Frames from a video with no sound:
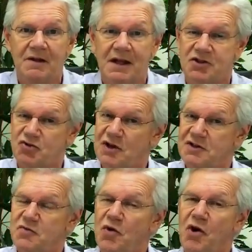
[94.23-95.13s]
That's
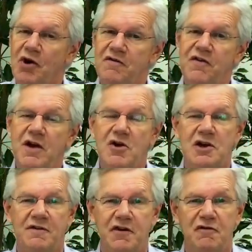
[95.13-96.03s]
stress and worry and fear,
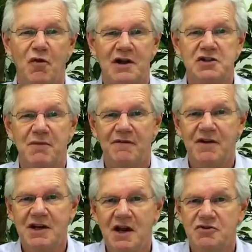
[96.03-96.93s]
and if you've watched my
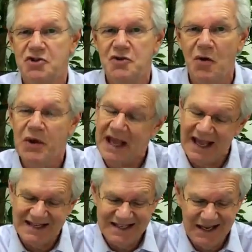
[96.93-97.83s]
videos, you know we
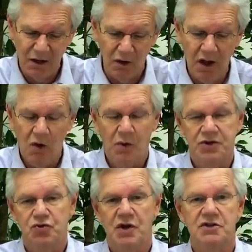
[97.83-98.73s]
can't deal
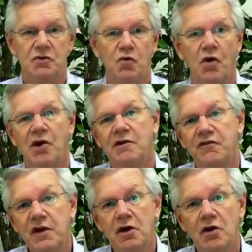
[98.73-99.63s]
with stress and worry and
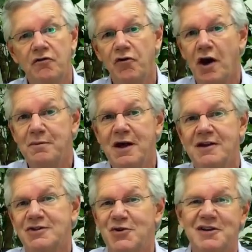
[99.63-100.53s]
fear from
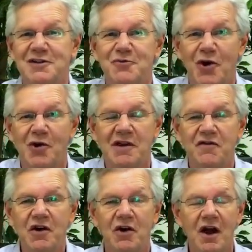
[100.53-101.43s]
stress and worry and
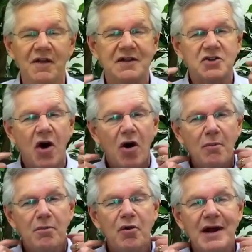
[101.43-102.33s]
fear. That's
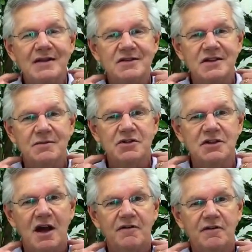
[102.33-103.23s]
all brainstem
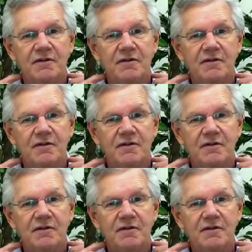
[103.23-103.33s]
stuff.